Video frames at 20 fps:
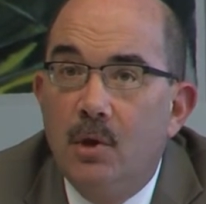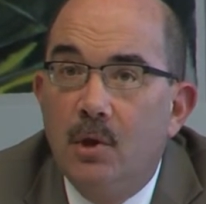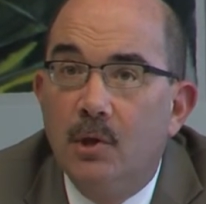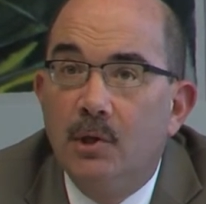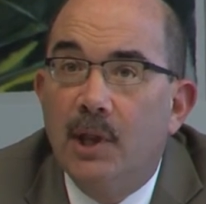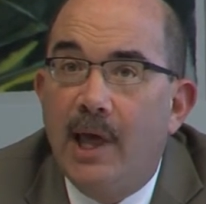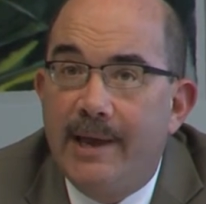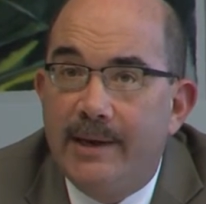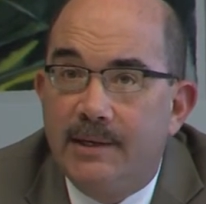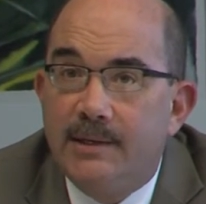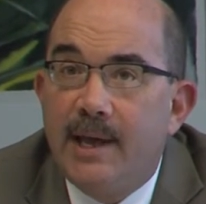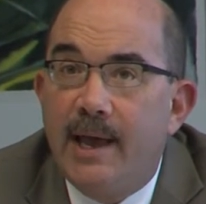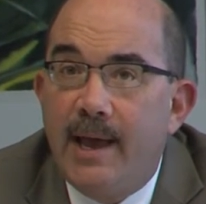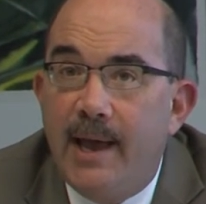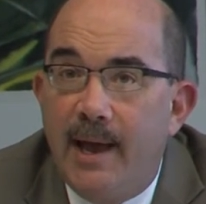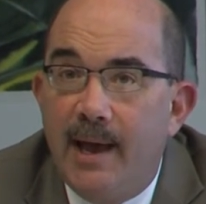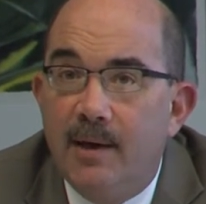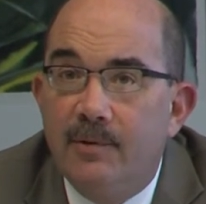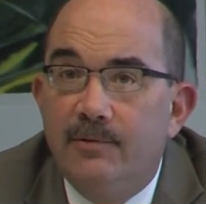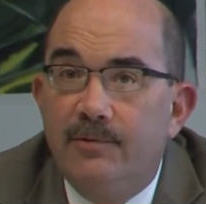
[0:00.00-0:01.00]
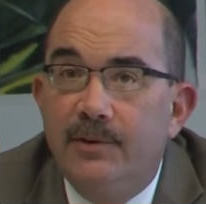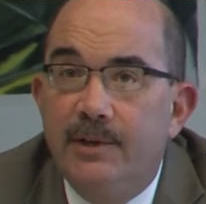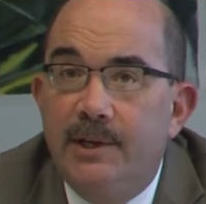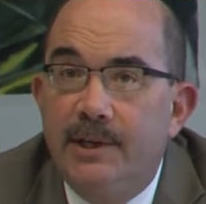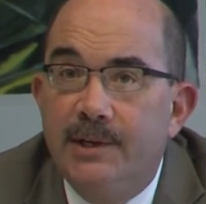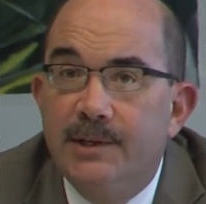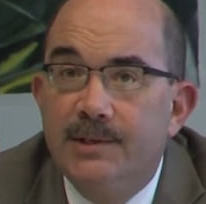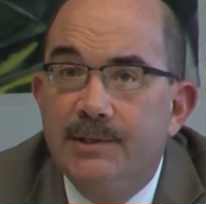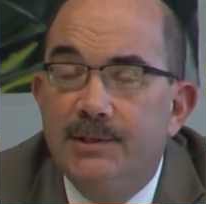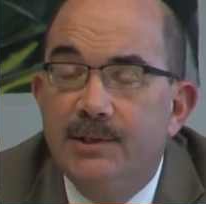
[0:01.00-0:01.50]
like to have
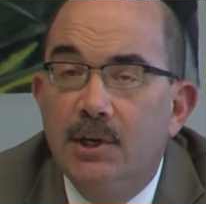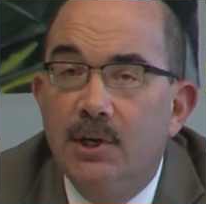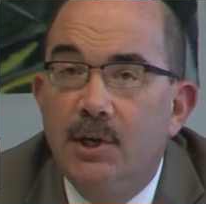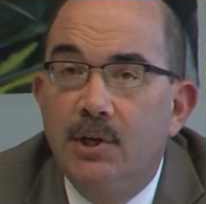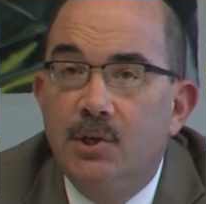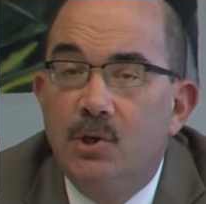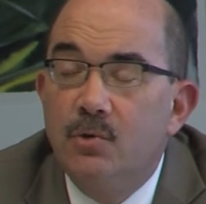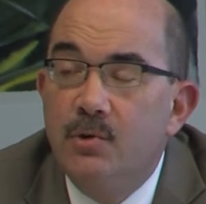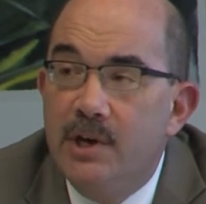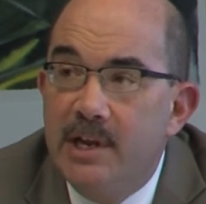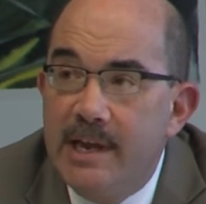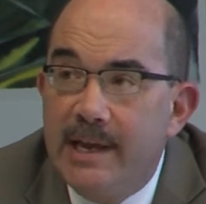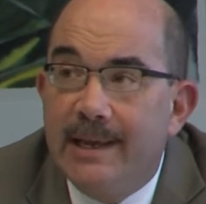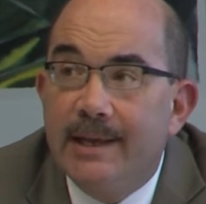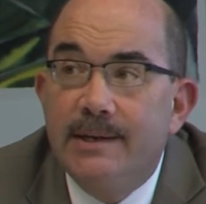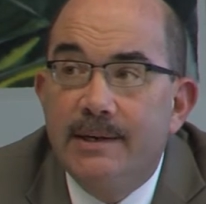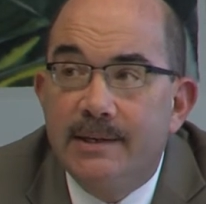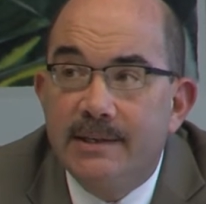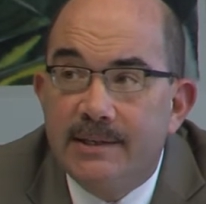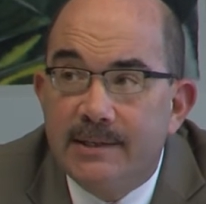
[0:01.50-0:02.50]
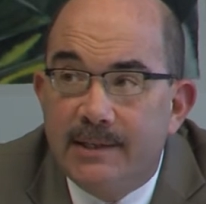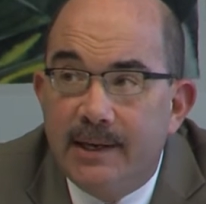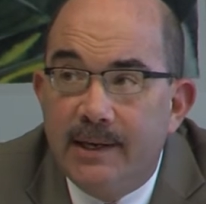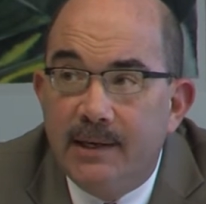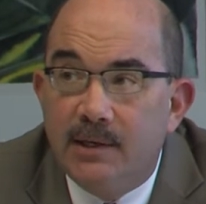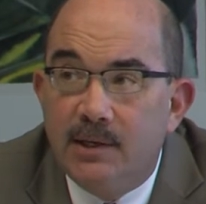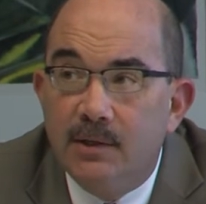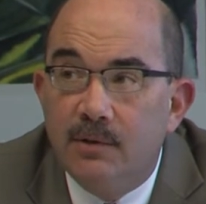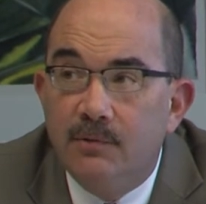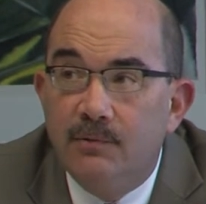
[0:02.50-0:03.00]
is unique and
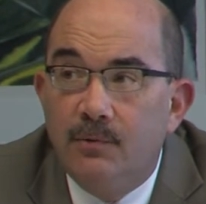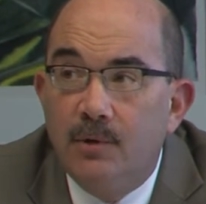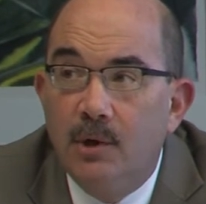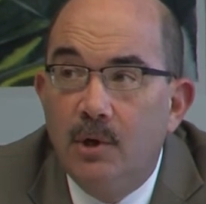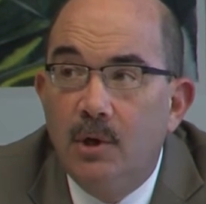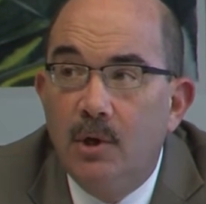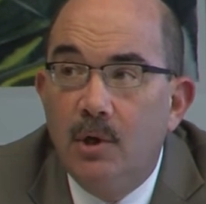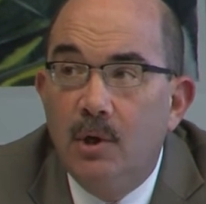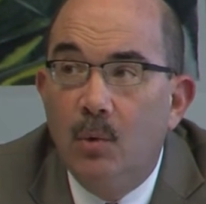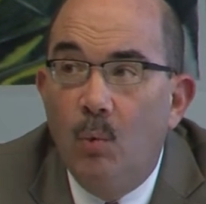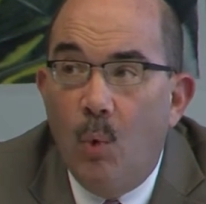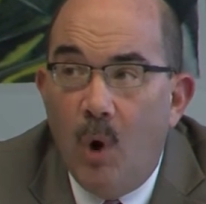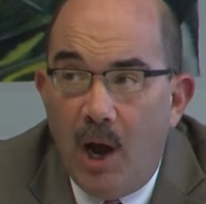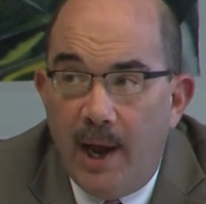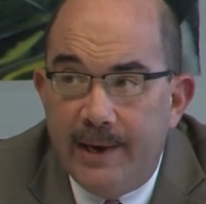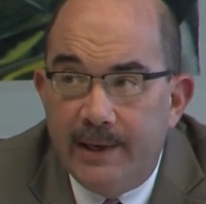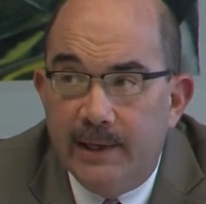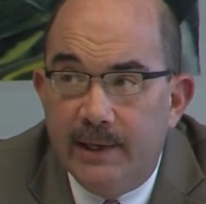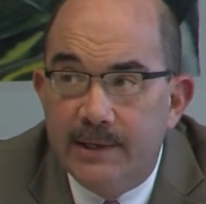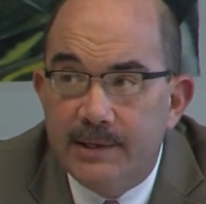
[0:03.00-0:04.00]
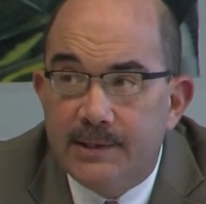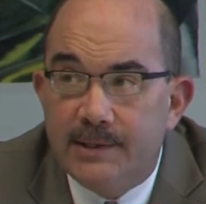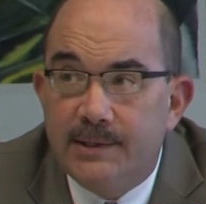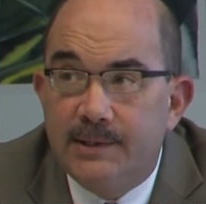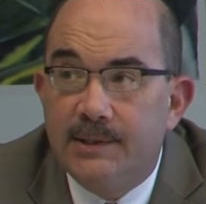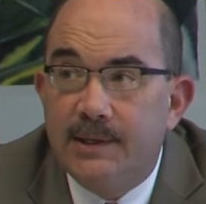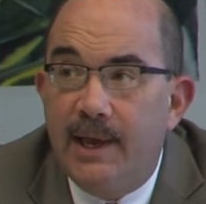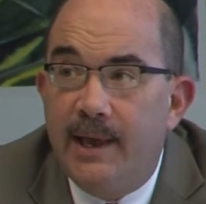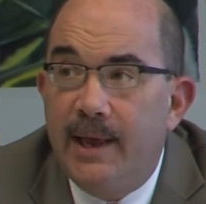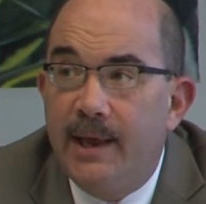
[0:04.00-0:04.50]
distinctive wine
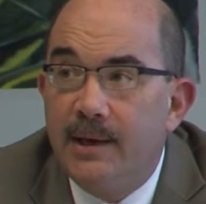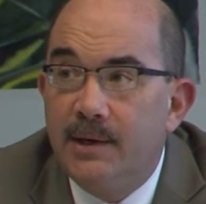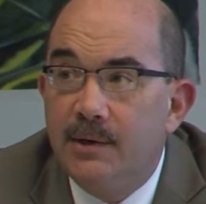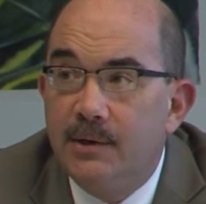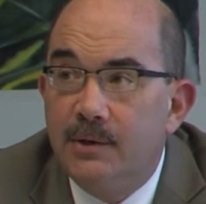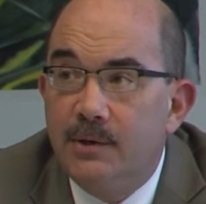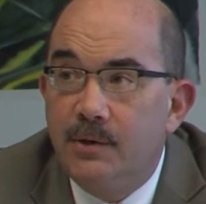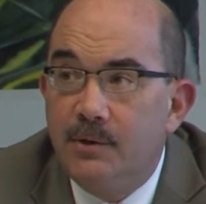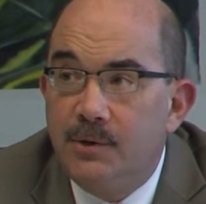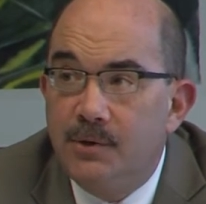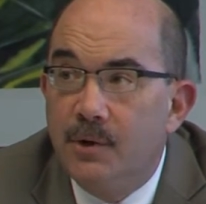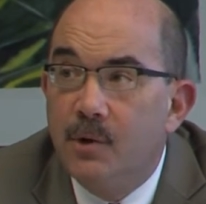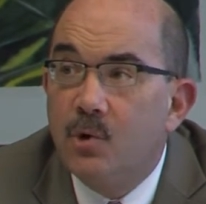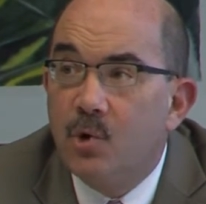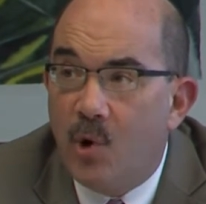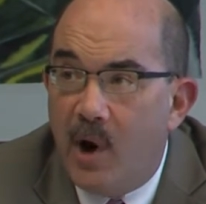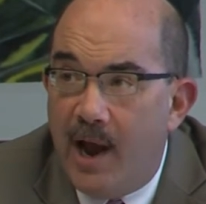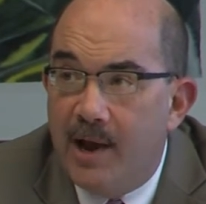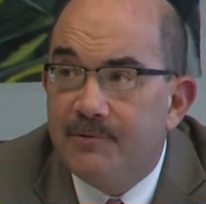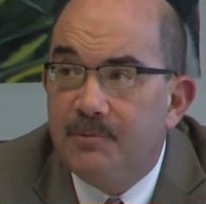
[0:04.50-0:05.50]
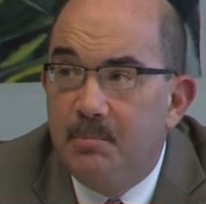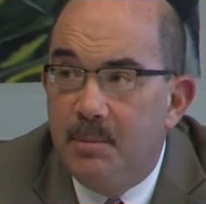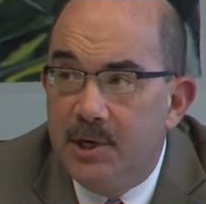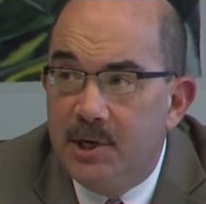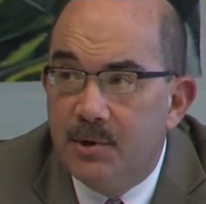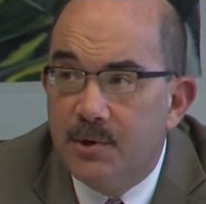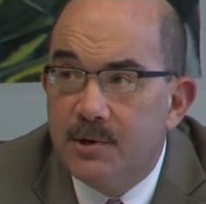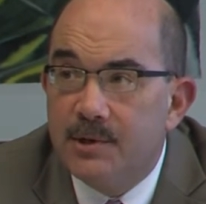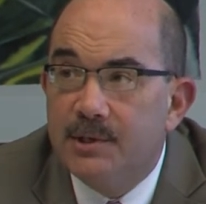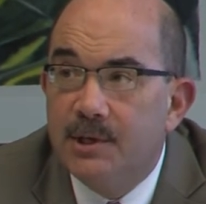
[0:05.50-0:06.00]
lists and, you know, craft
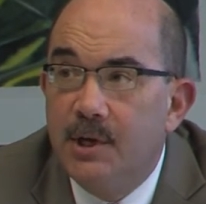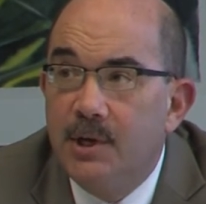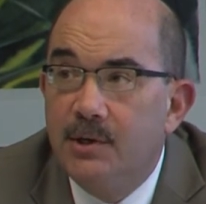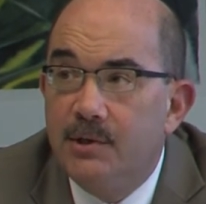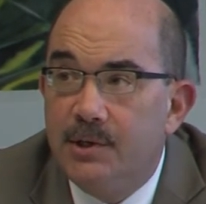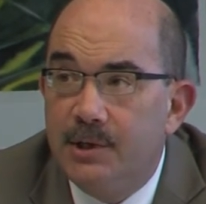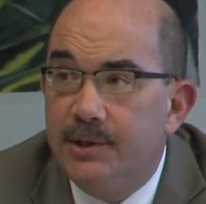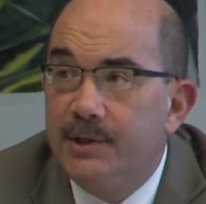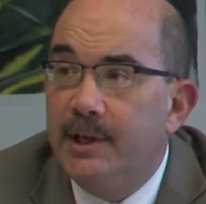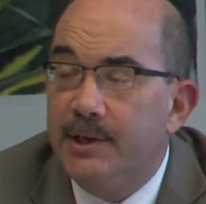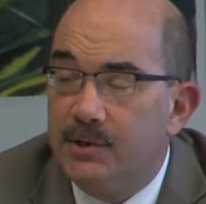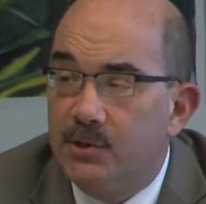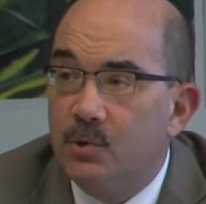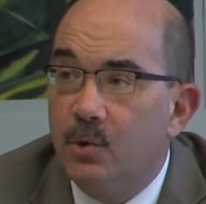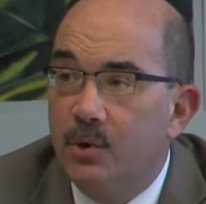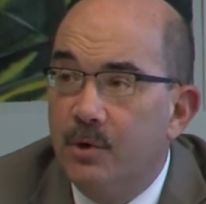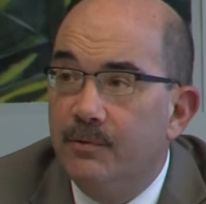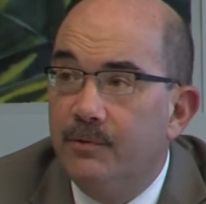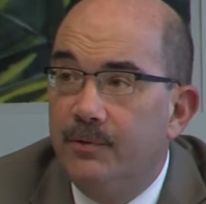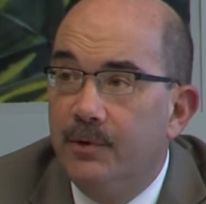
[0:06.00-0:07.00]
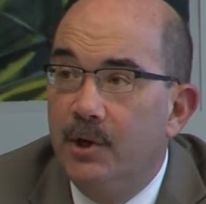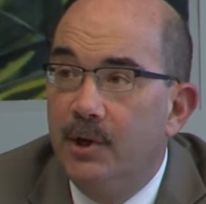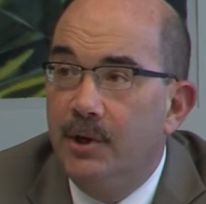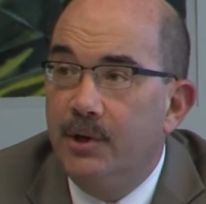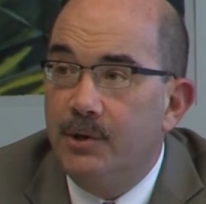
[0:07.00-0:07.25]
beers to that sort of,